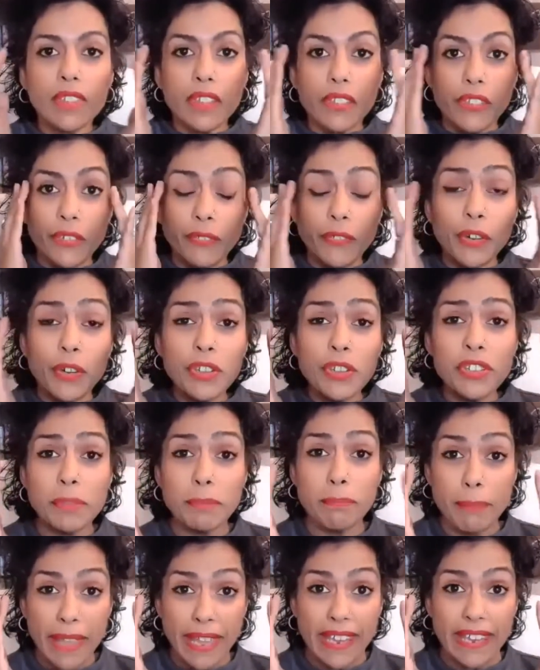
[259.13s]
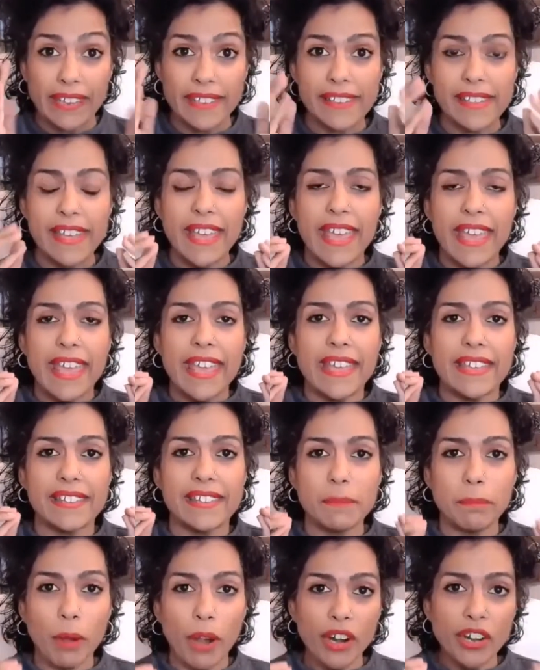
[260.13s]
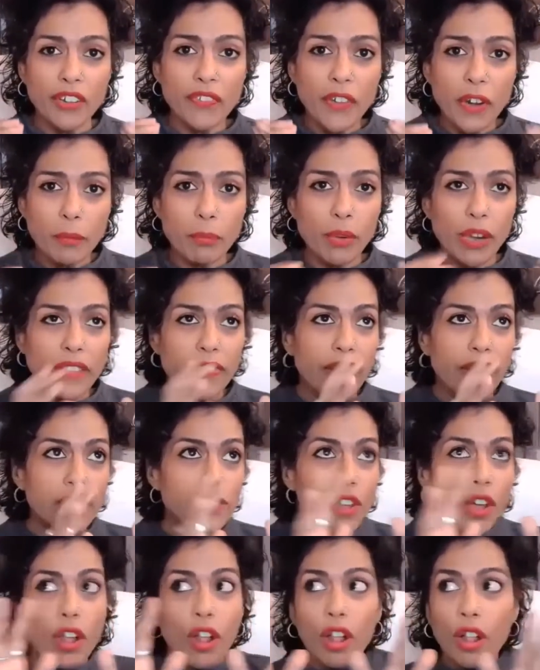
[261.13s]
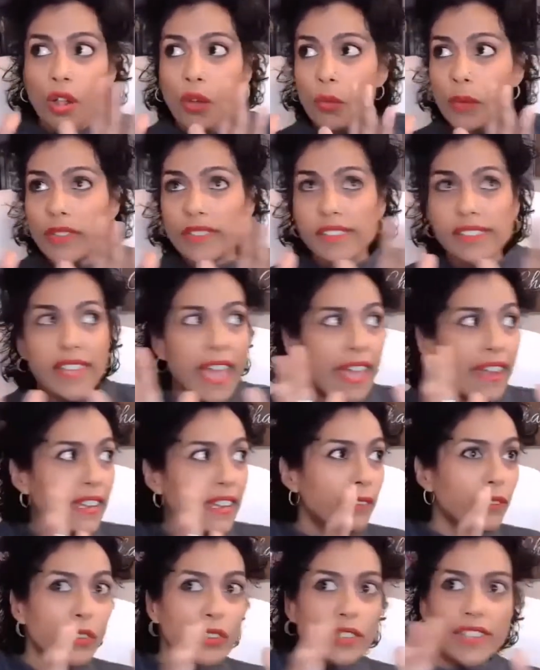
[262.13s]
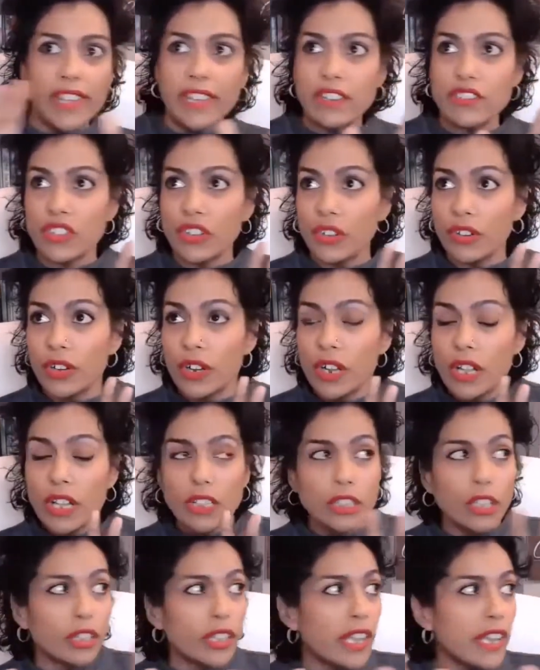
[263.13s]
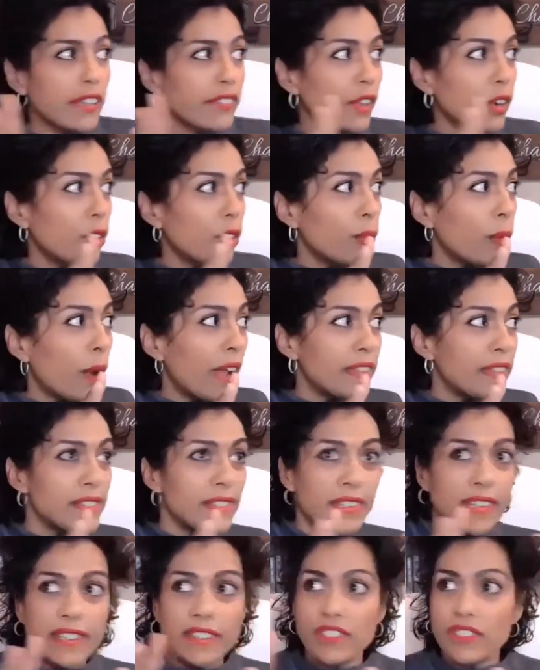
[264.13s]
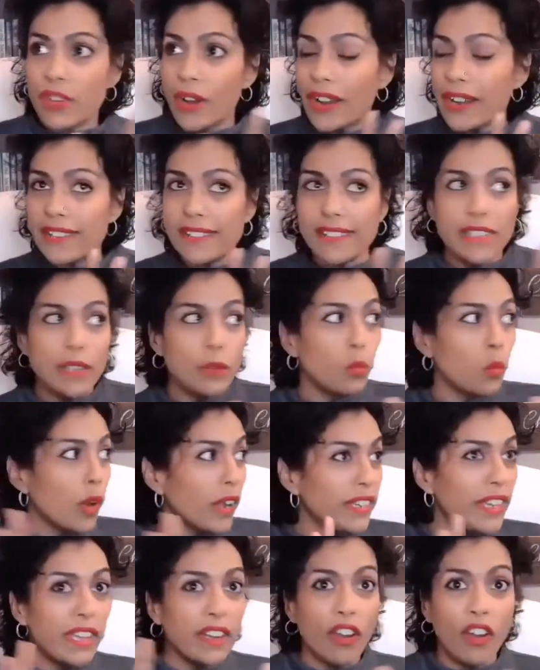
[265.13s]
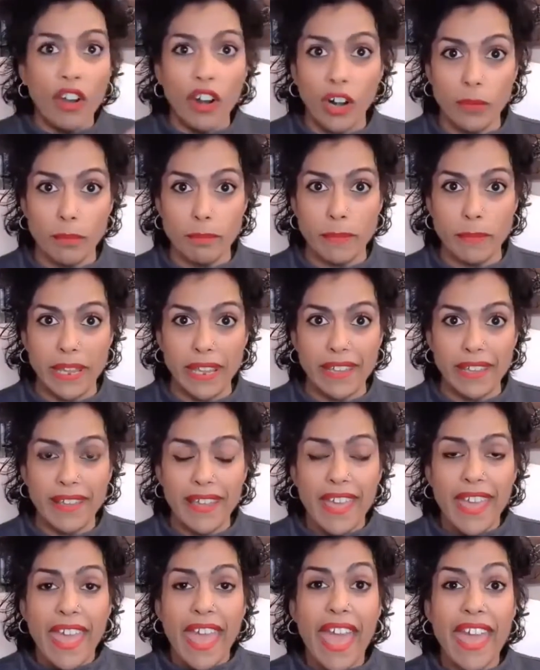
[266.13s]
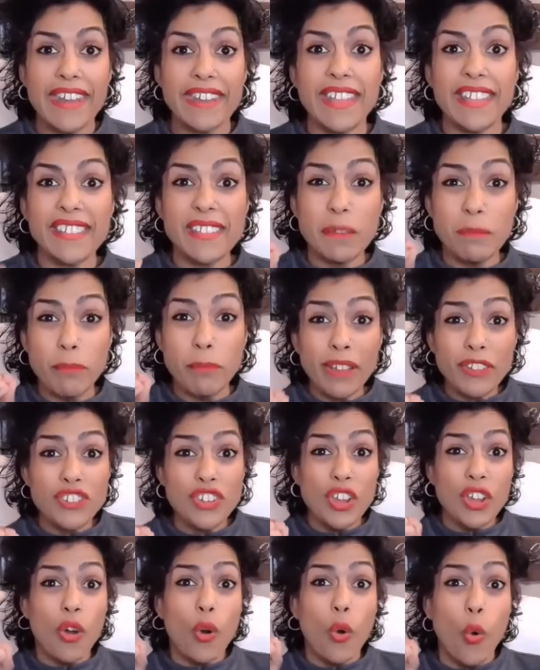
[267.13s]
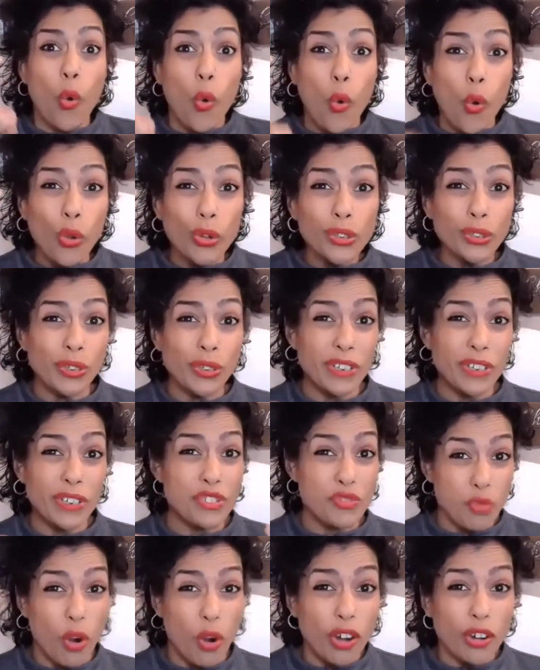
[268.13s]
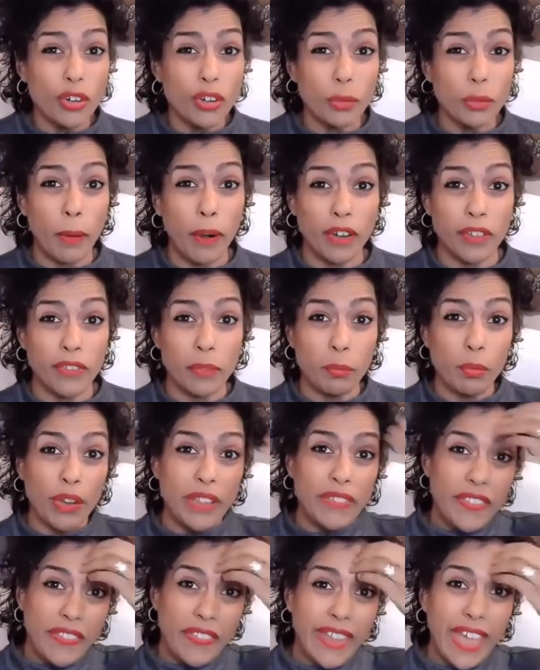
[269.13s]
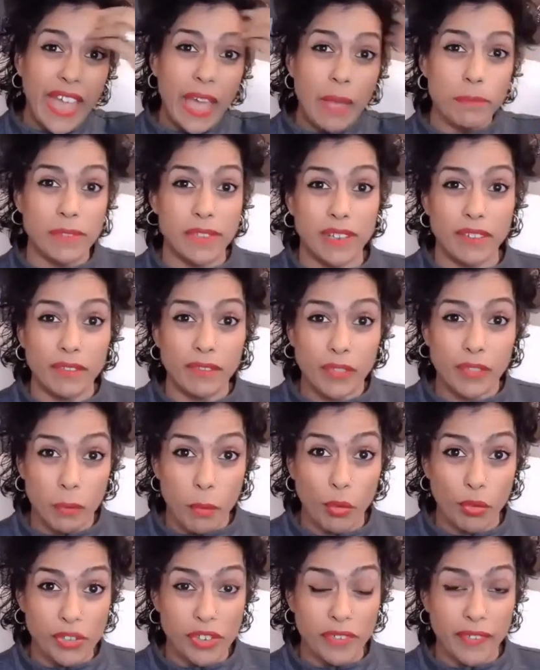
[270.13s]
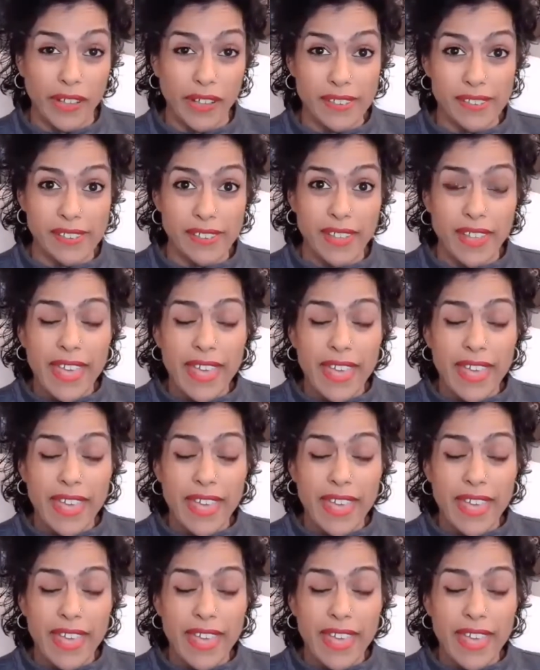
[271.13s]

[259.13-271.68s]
The first mate is the part of our brain that's always scanning for danger, looking at the horizon and trying to see what can harm me. And it's a much older and stronger part of the brain than the captain for most of us.